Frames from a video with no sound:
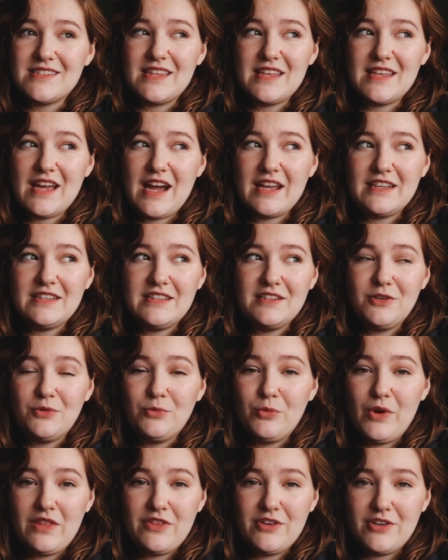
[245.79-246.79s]
the ideal
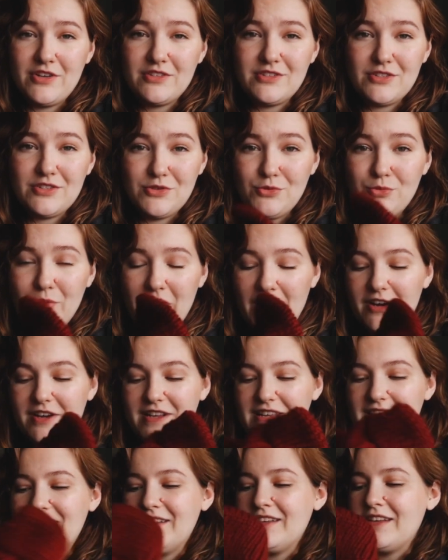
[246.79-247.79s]
weather to wear it
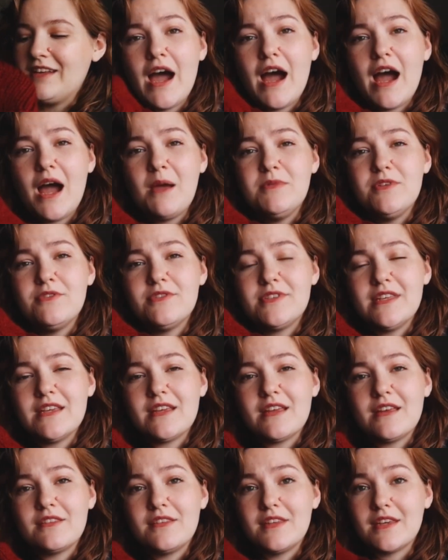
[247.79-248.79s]
in. I'm
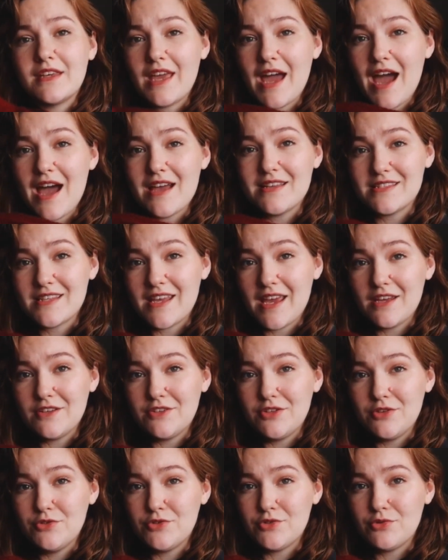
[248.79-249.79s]
using the Cascade
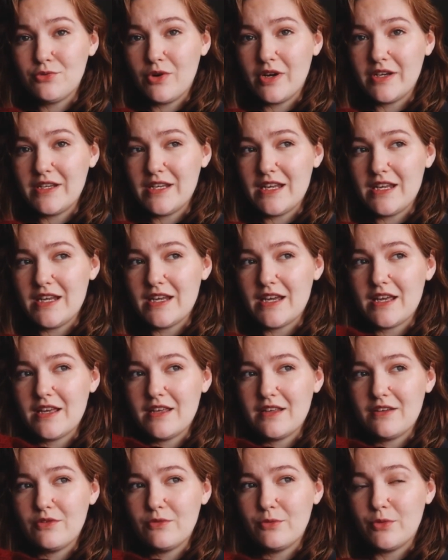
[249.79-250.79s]
220
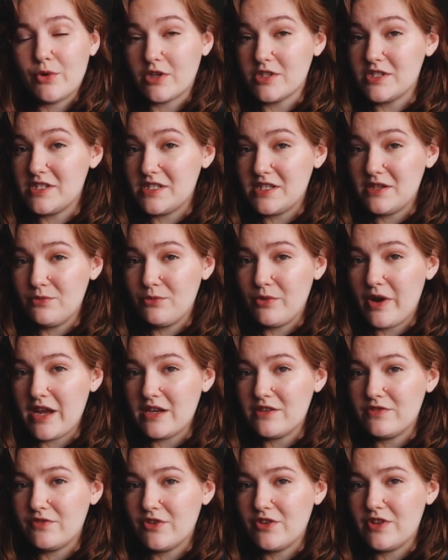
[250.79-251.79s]
worsted
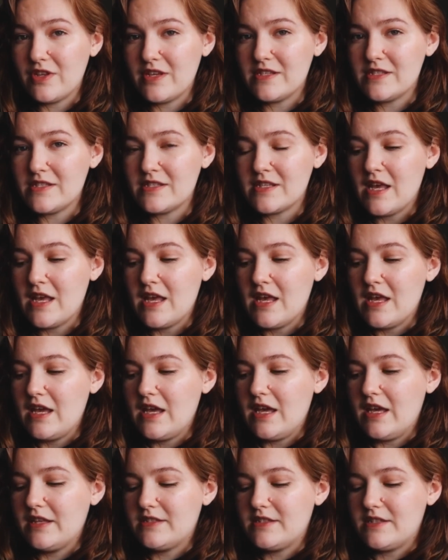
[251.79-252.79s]
weight for this.
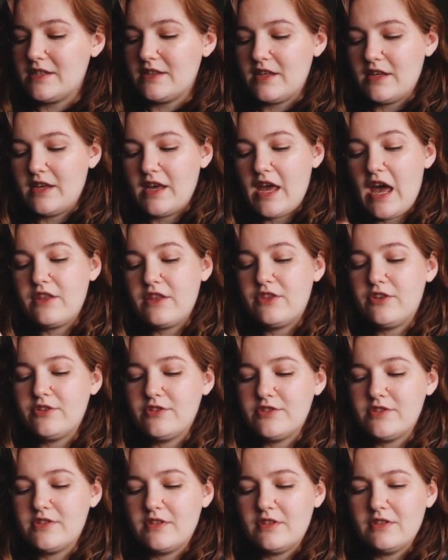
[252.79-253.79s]
It's the
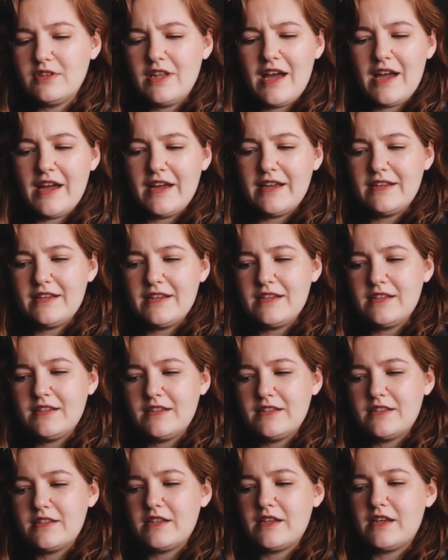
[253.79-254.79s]
Heathers line,
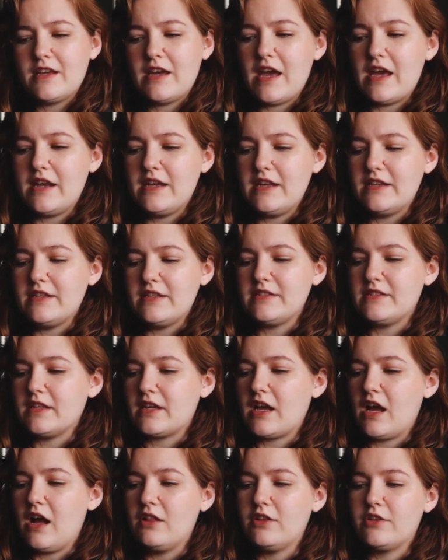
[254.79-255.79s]
and it is the
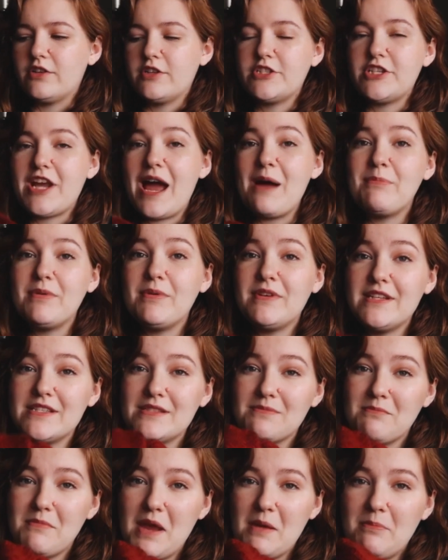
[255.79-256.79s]
color Japanese
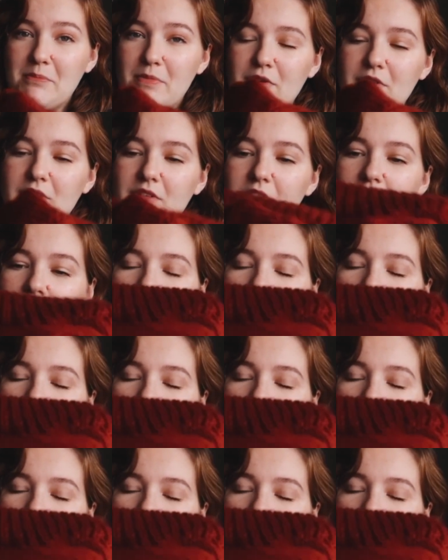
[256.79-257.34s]
Maple.